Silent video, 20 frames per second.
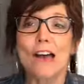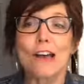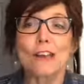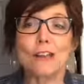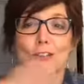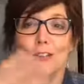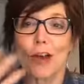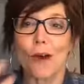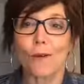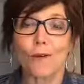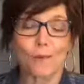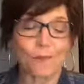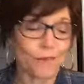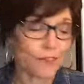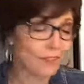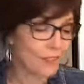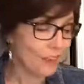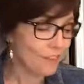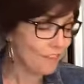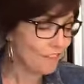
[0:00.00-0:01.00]
So
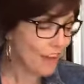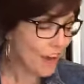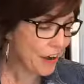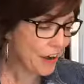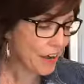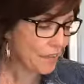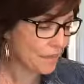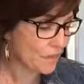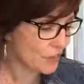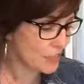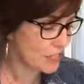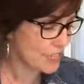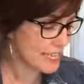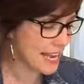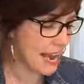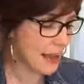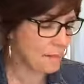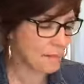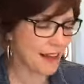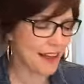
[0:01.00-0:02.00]
the very first
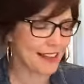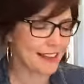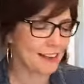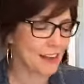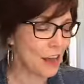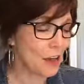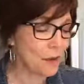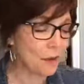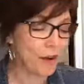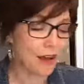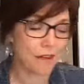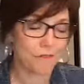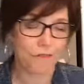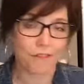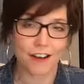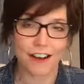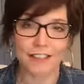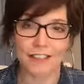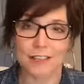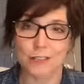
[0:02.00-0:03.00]
time, I know I've
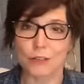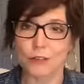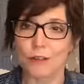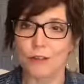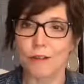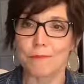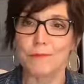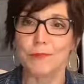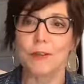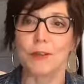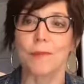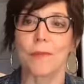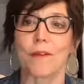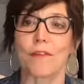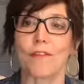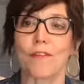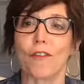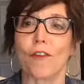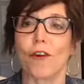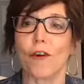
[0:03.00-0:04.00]
read the scripture
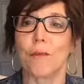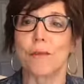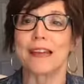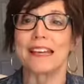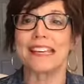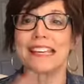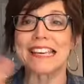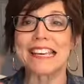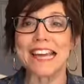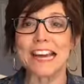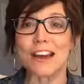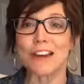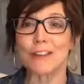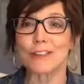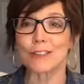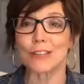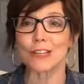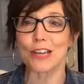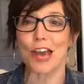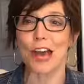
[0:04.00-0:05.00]
before, but
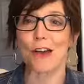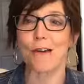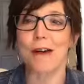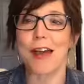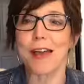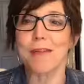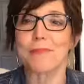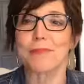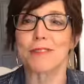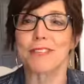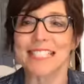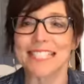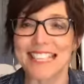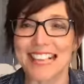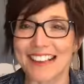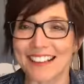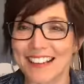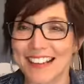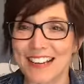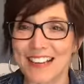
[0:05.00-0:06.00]
years ago, hey
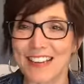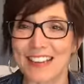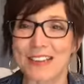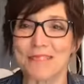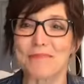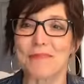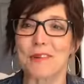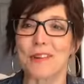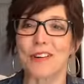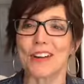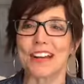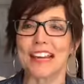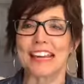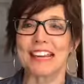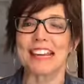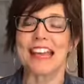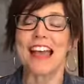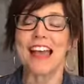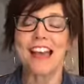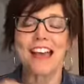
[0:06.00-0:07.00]
Priscilla, good morning.
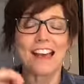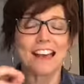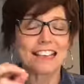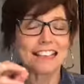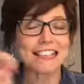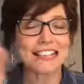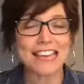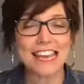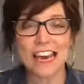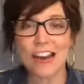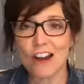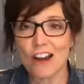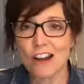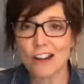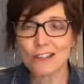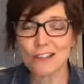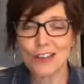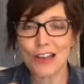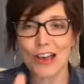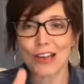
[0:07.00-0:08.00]

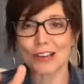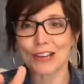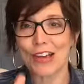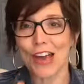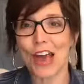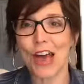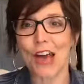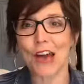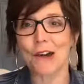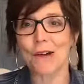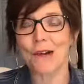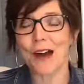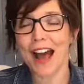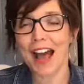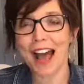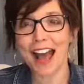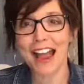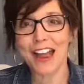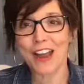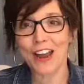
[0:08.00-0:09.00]
Years ago,
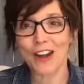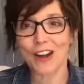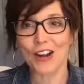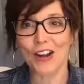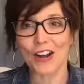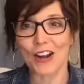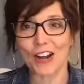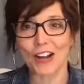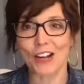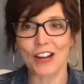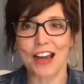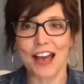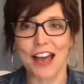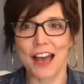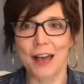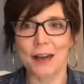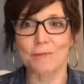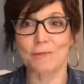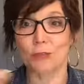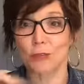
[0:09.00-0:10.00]
I heard
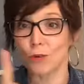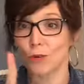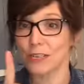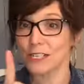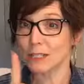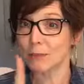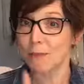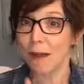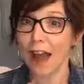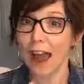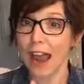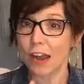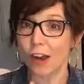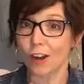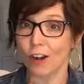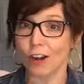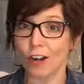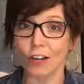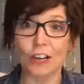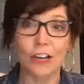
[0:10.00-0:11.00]
um, Joyce
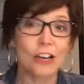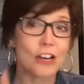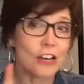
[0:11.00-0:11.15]
Meyer